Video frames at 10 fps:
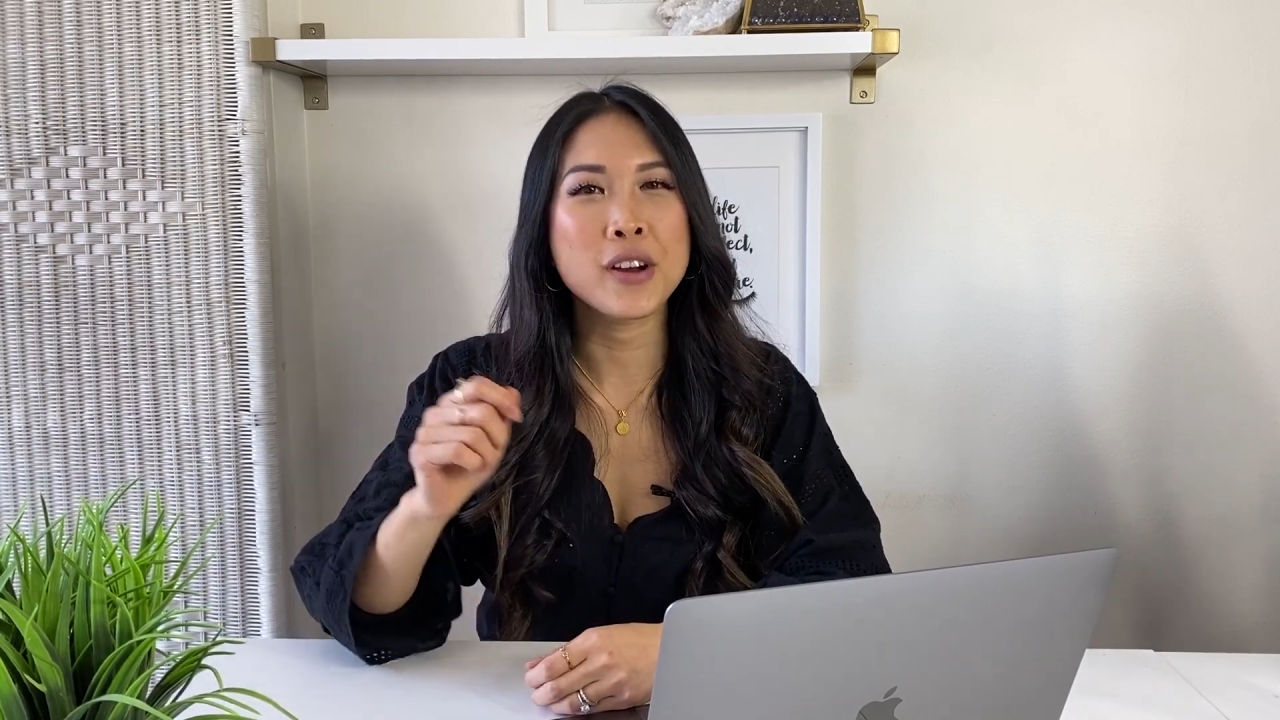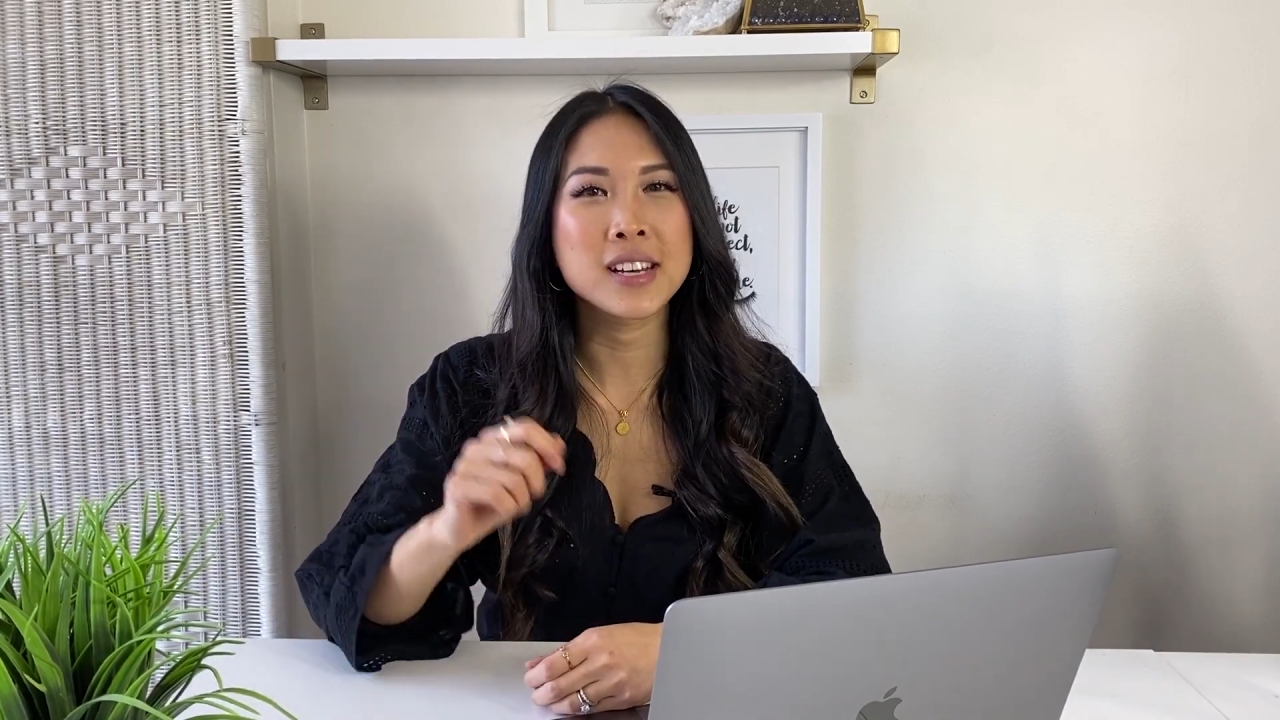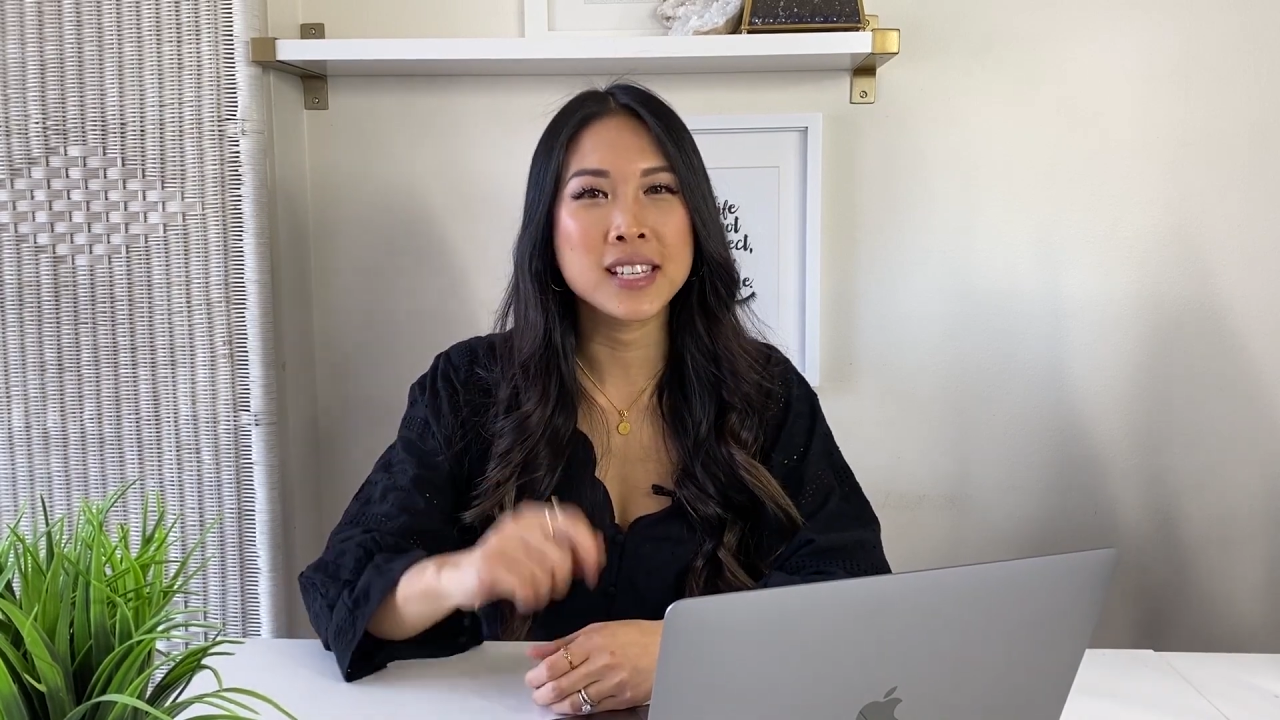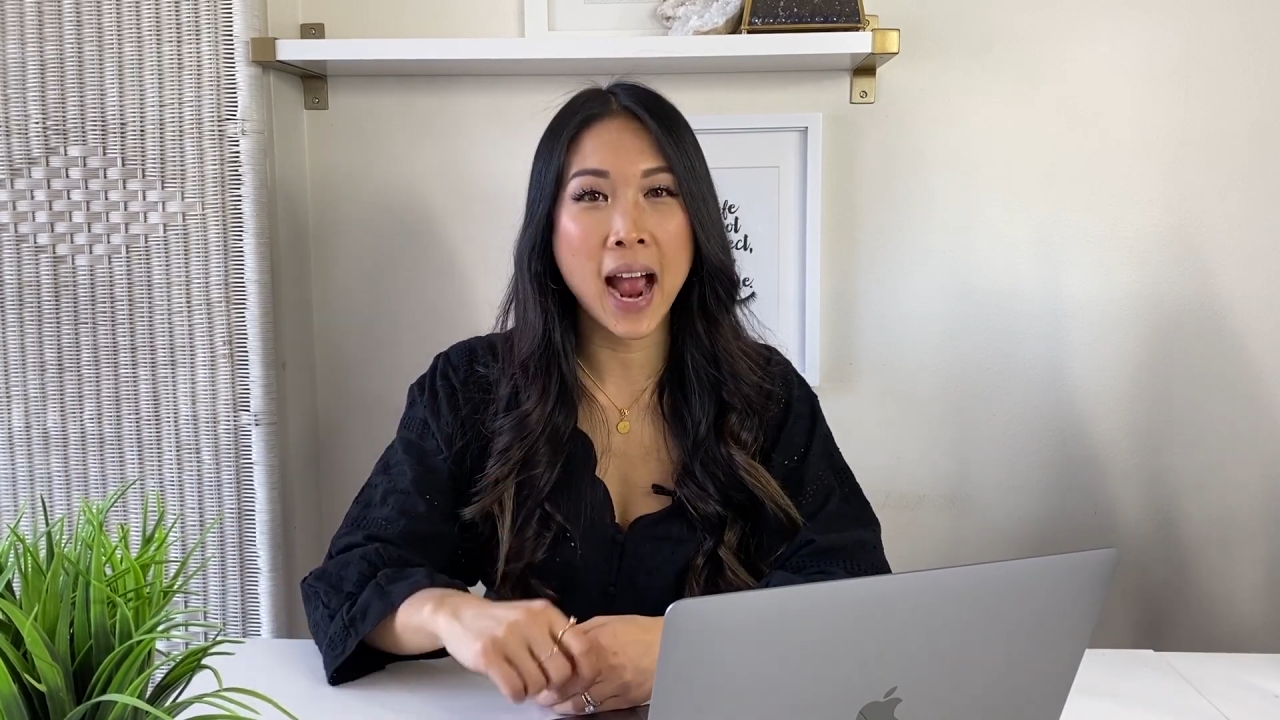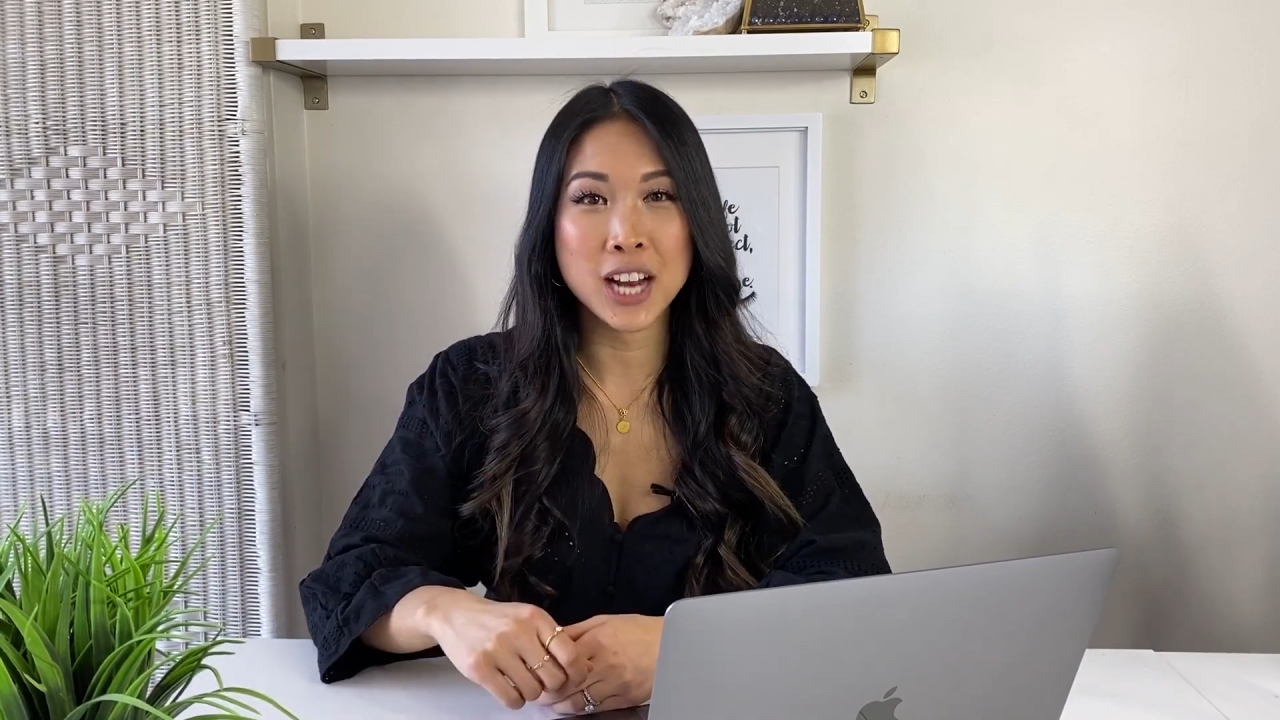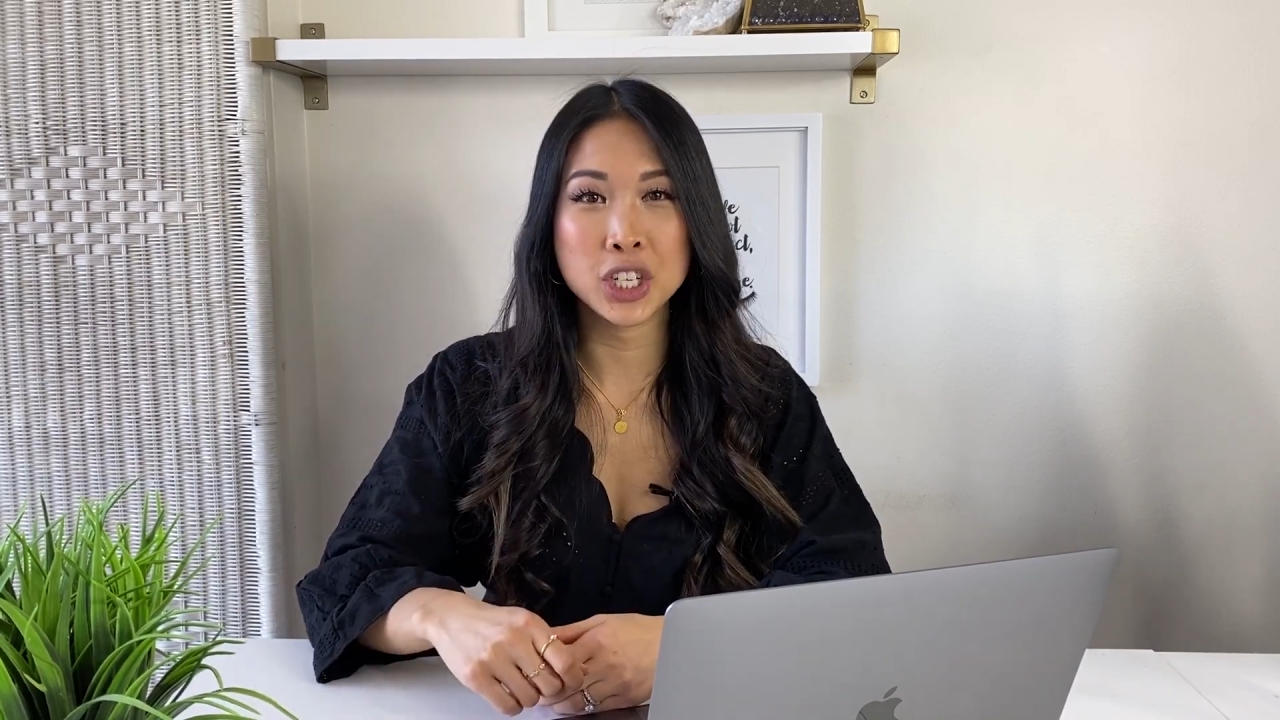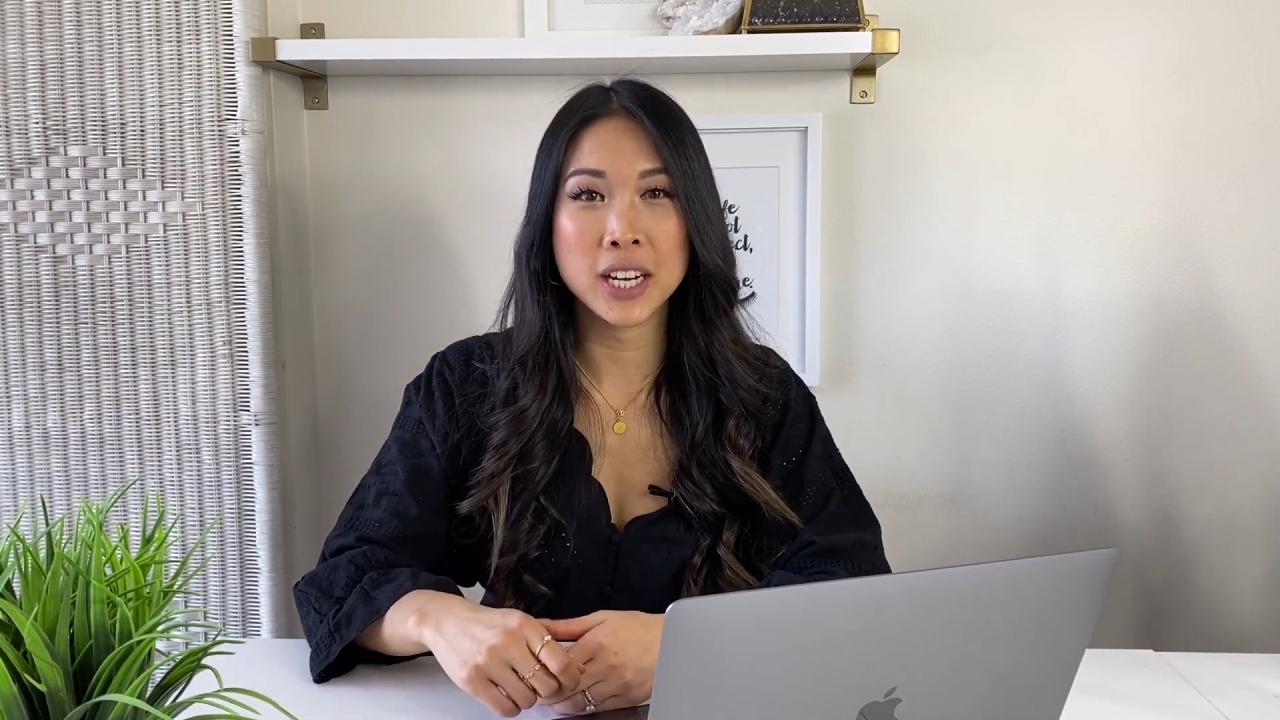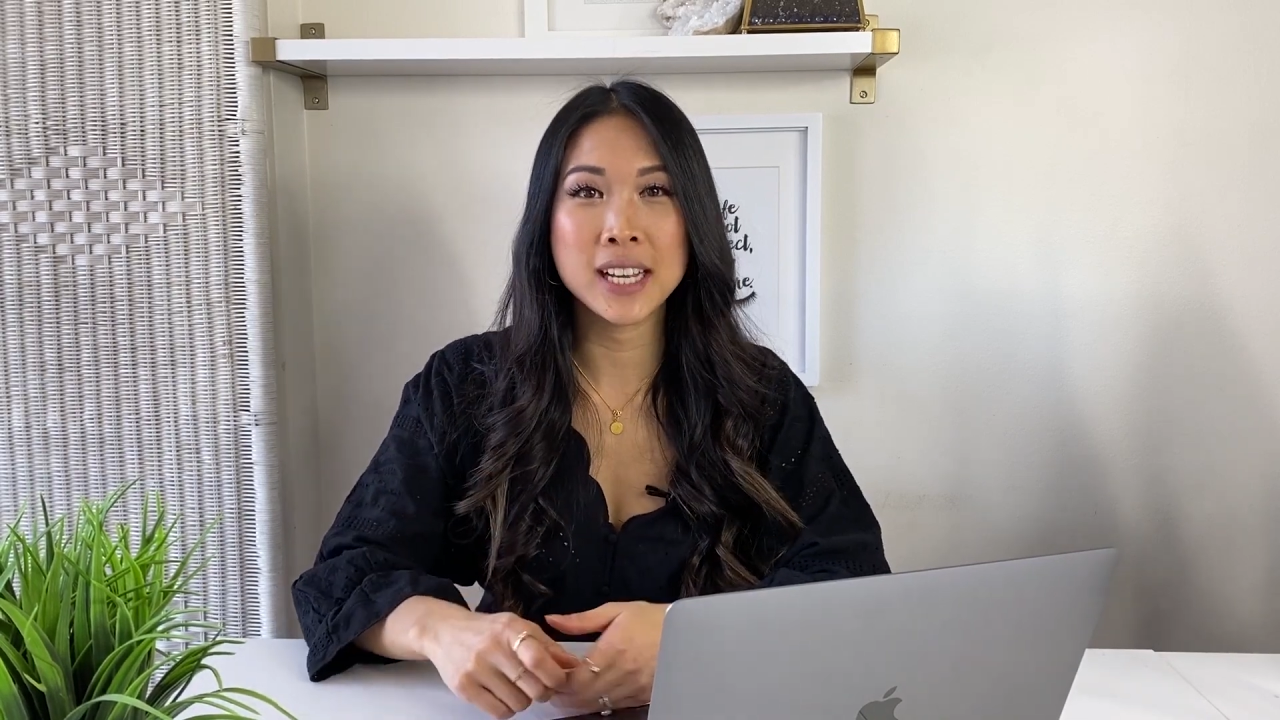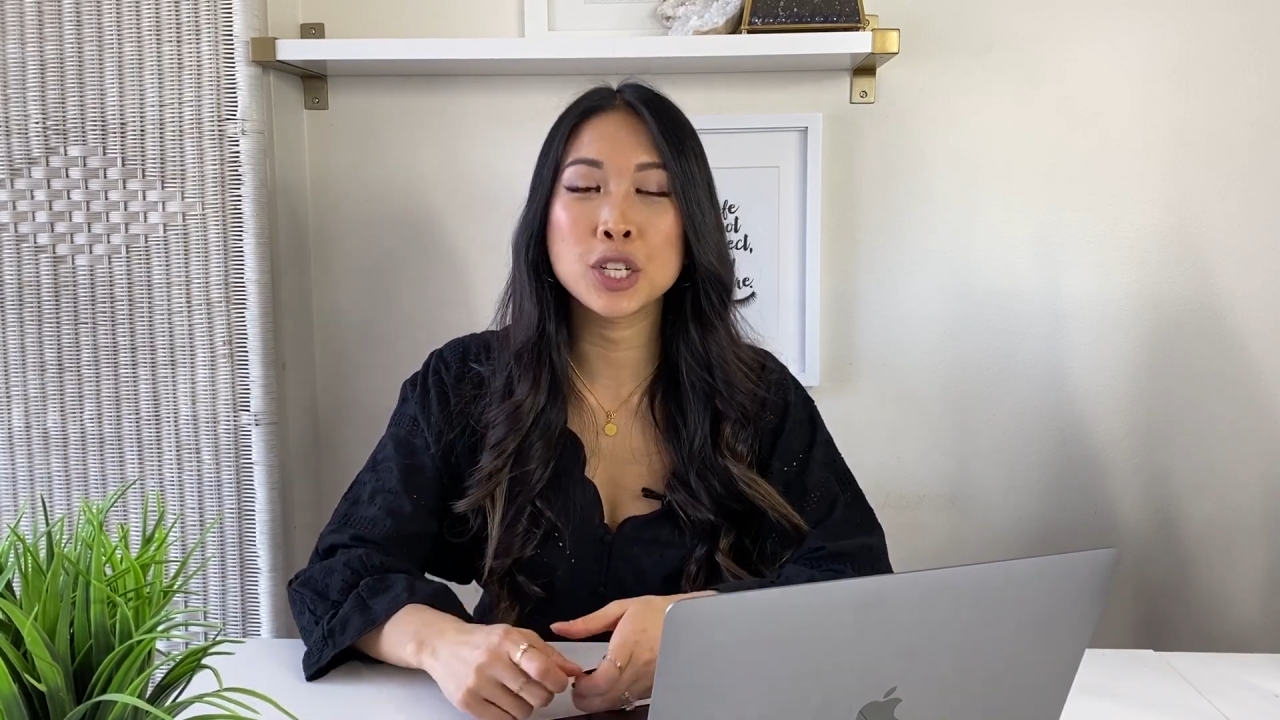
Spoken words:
attaching it